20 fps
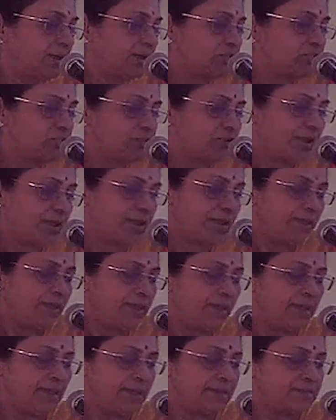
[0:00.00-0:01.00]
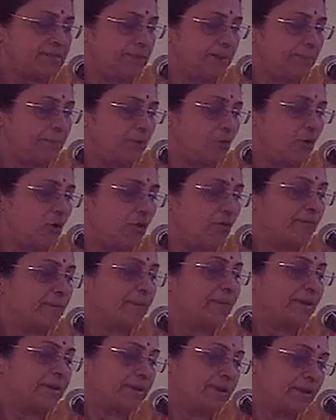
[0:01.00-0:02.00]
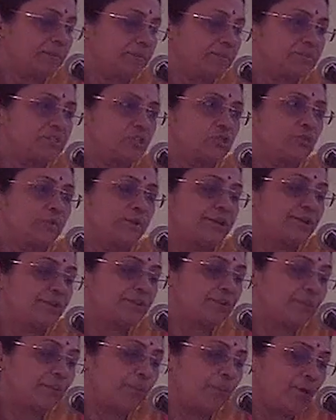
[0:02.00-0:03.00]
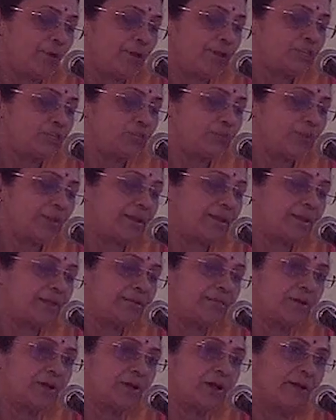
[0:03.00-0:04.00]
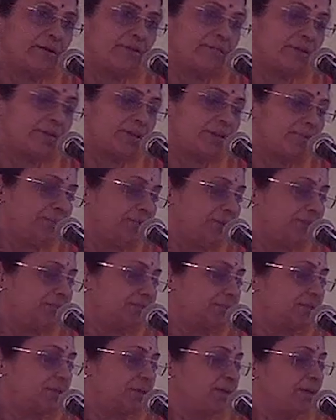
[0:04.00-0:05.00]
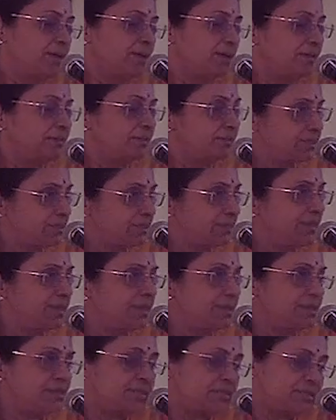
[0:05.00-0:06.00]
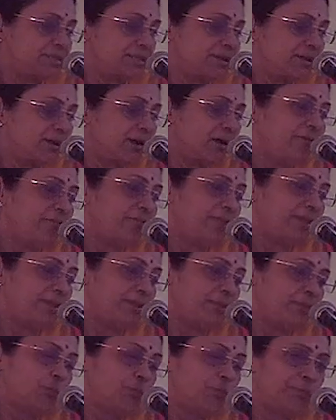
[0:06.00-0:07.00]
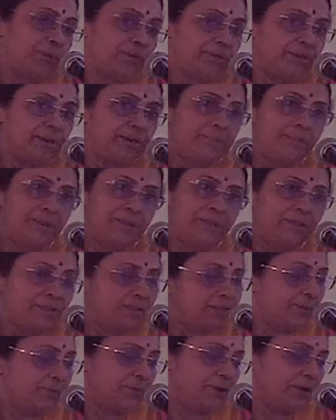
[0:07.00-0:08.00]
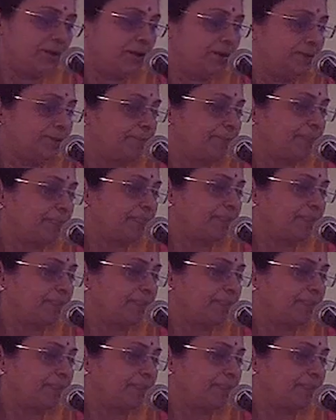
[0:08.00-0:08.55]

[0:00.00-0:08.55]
A striking example of a Pattanam situated at the point where River Kaveri meets the sea is Kaveri Pumpattinam in Tamil Nadu.